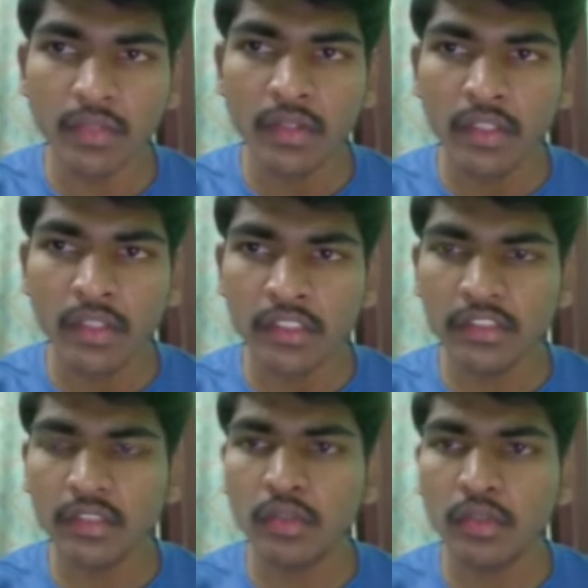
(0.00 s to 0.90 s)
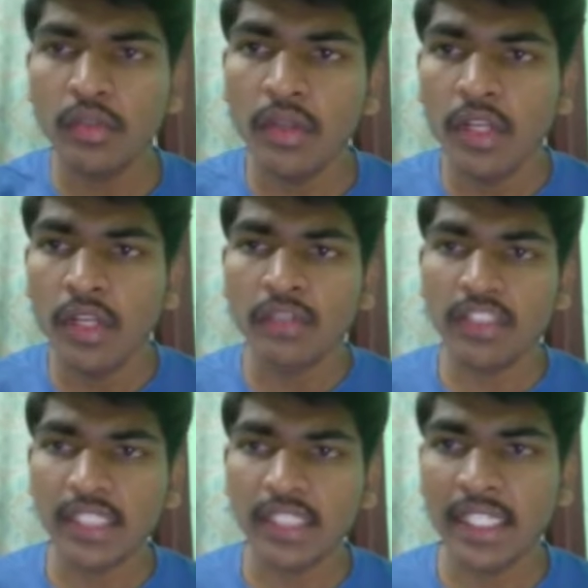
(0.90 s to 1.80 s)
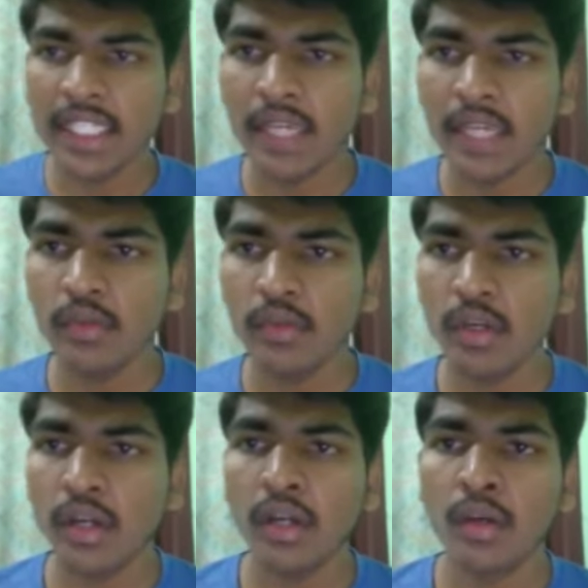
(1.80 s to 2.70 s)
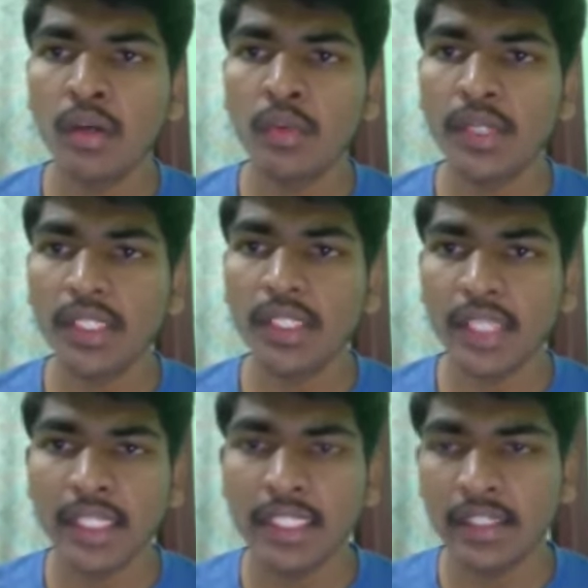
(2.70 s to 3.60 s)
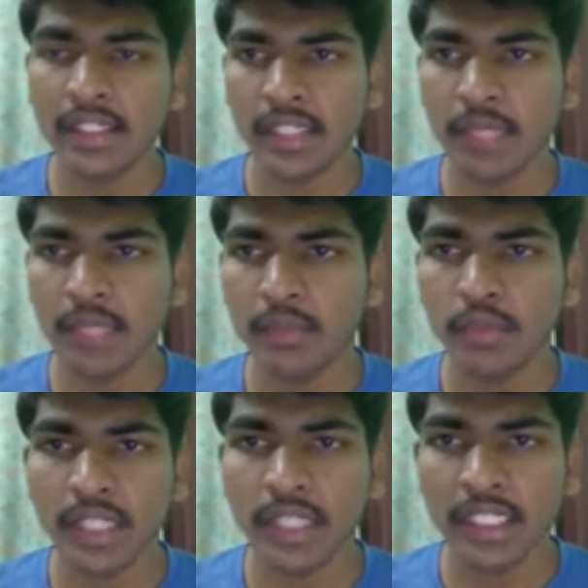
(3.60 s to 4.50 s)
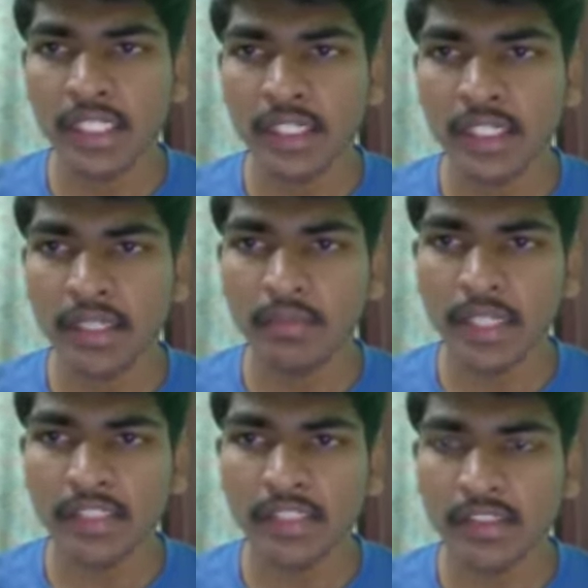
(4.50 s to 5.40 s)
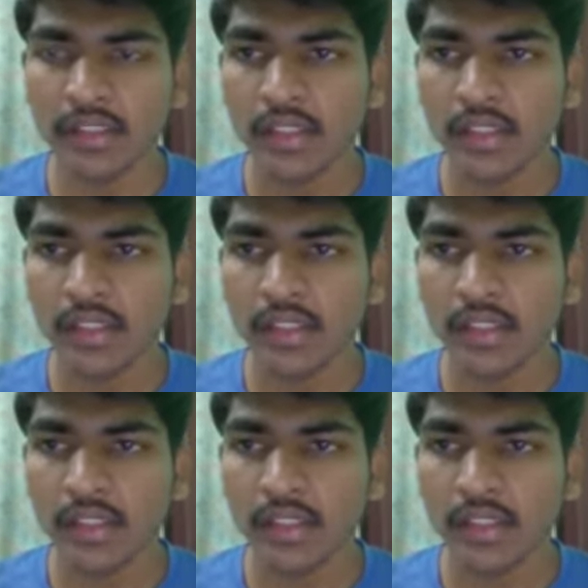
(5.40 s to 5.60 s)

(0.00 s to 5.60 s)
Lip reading: This is a code. First it gave one can eat at a time, two can eat at a time, exit.